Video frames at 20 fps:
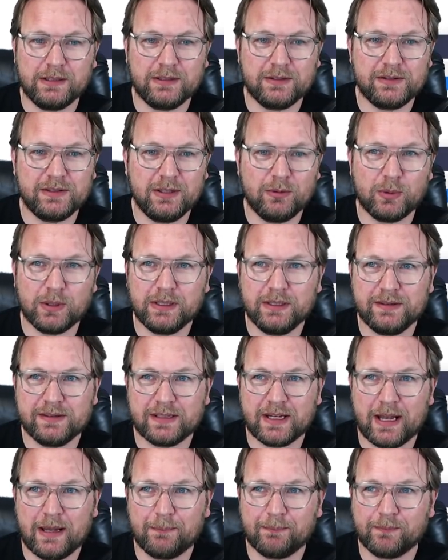Did you see what he
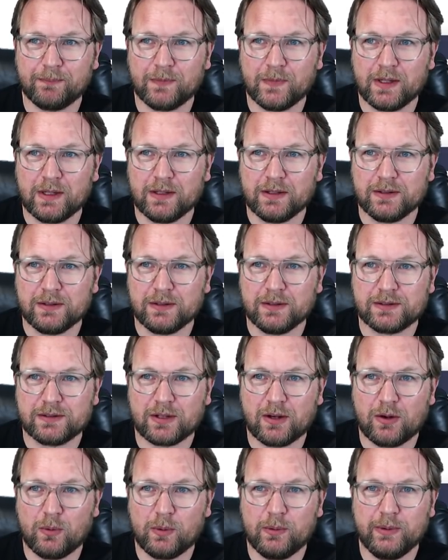said? So
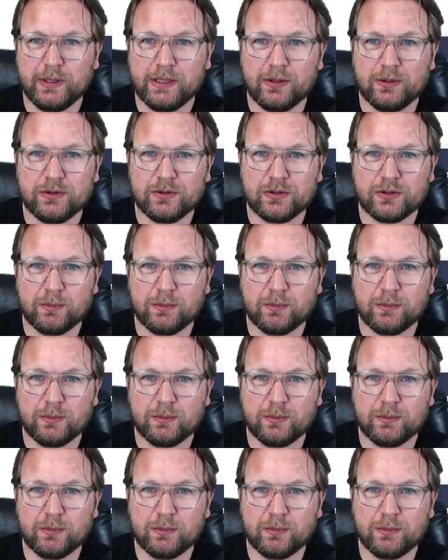when we go to